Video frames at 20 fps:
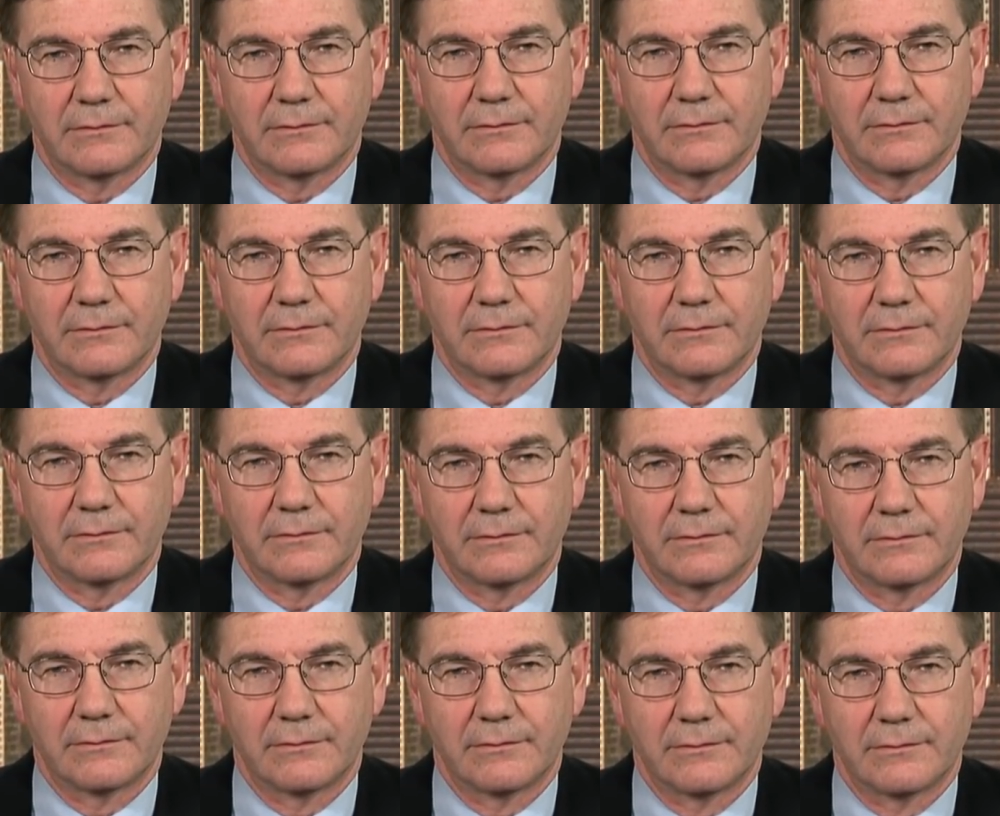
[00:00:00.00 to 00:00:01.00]

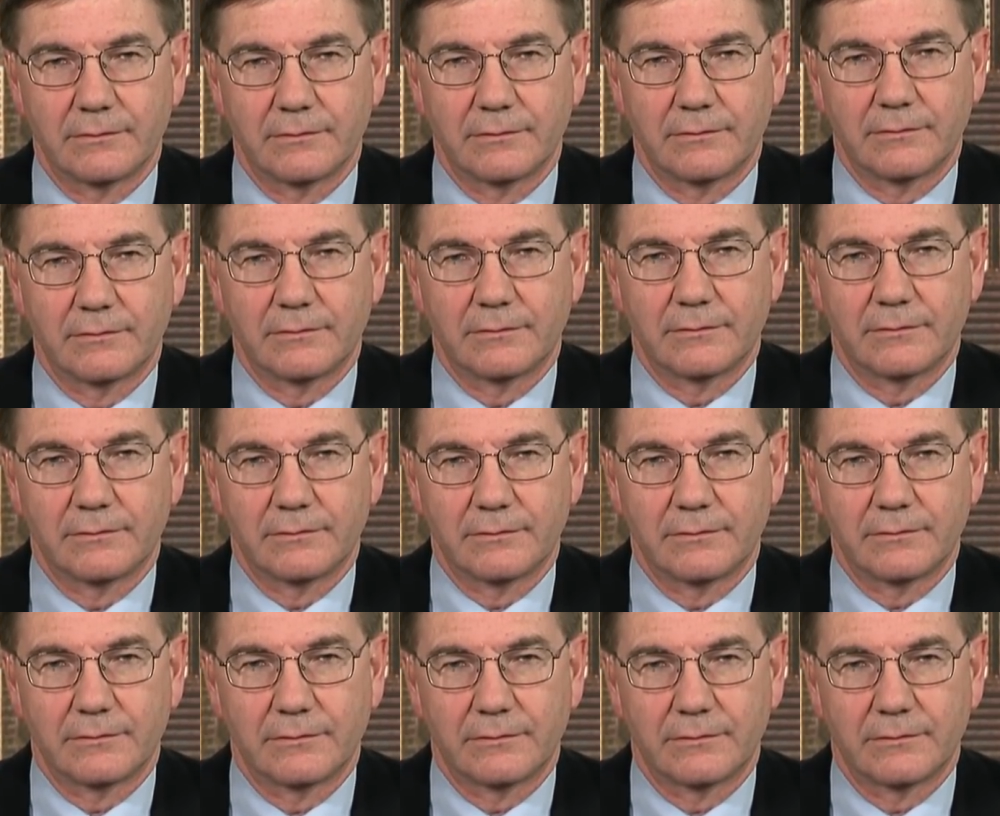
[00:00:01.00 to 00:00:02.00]

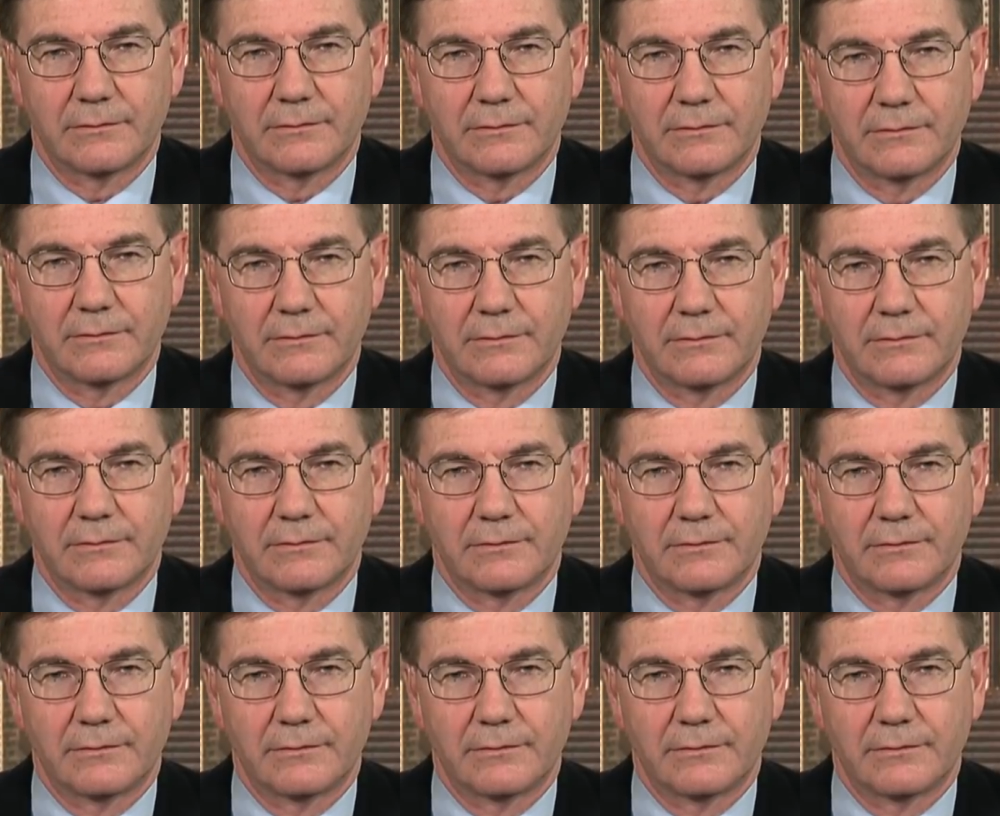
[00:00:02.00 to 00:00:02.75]
[no speech]